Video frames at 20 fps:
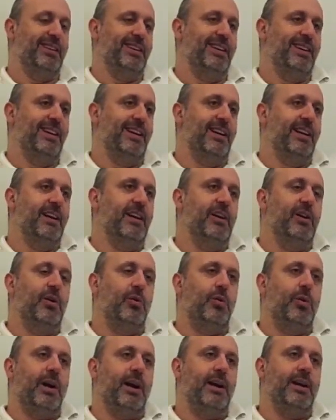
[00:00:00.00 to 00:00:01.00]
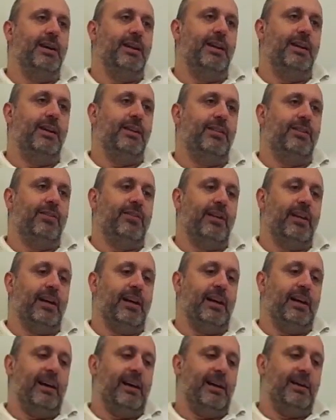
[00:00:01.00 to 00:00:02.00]
Okay. One is
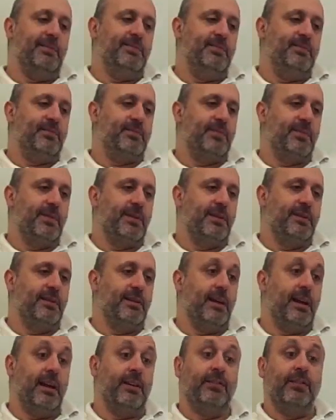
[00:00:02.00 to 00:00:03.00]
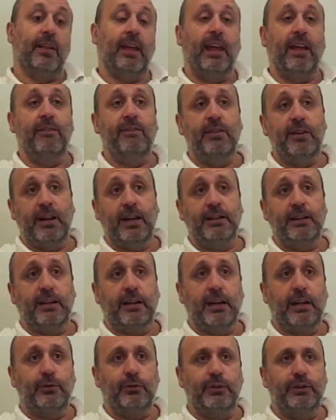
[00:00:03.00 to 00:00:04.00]
um, as every
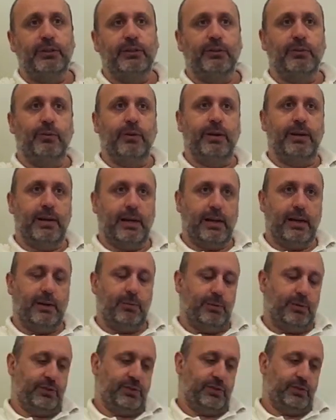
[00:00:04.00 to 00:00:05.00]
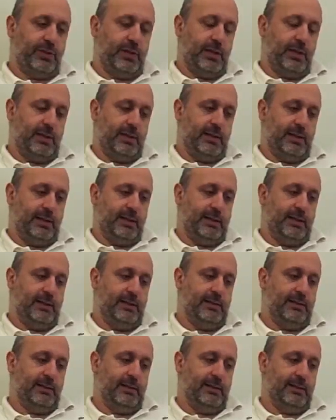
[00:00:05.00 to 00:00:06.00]
undergraduate when I was uh,
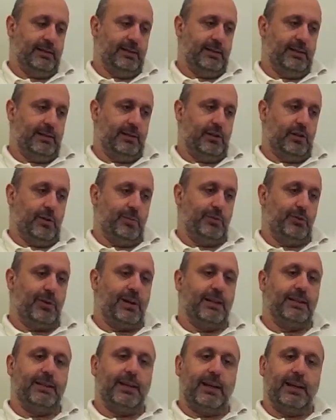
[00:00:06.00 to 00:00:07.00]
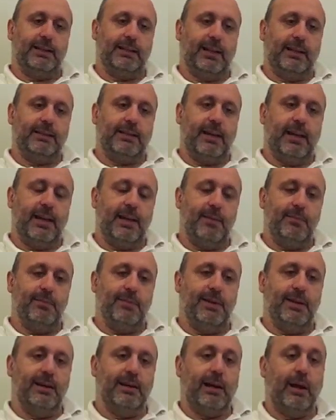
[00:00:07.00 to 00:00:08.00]
coming to Caltech at that time,
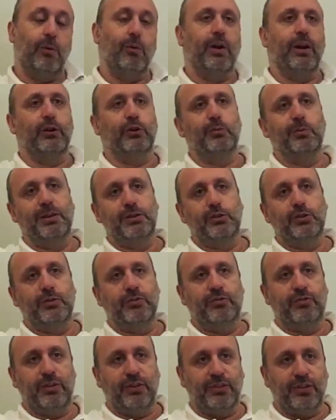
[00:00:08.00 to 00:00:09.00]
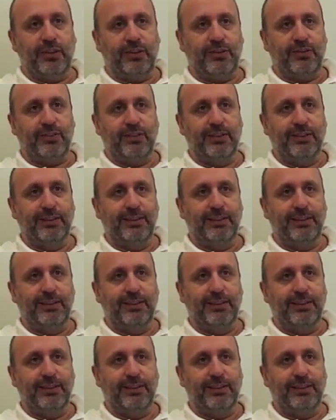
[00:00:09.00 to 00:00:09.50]
I wanted to major in physics.